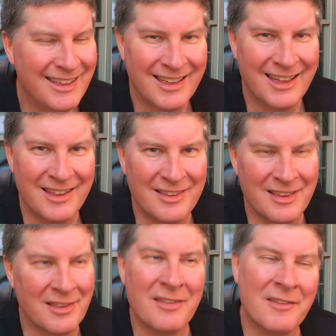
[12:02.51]

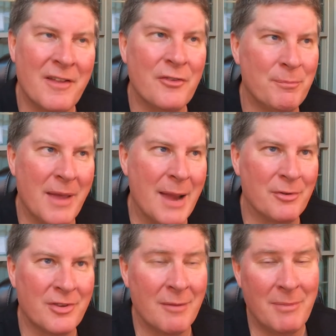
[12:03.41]
If those
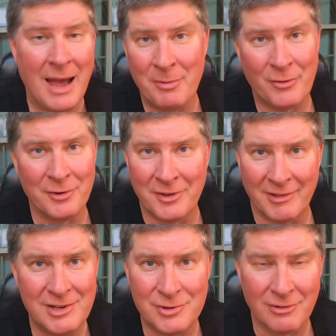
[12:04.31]
spammers come by, I'm just going to
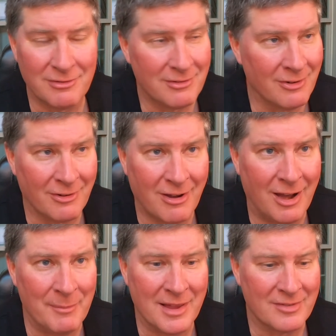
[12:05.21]
delete your
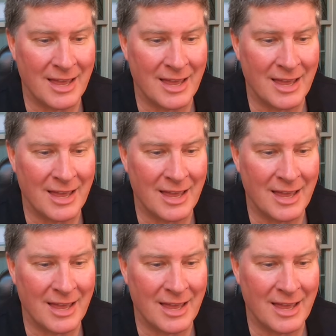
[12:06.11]
comments.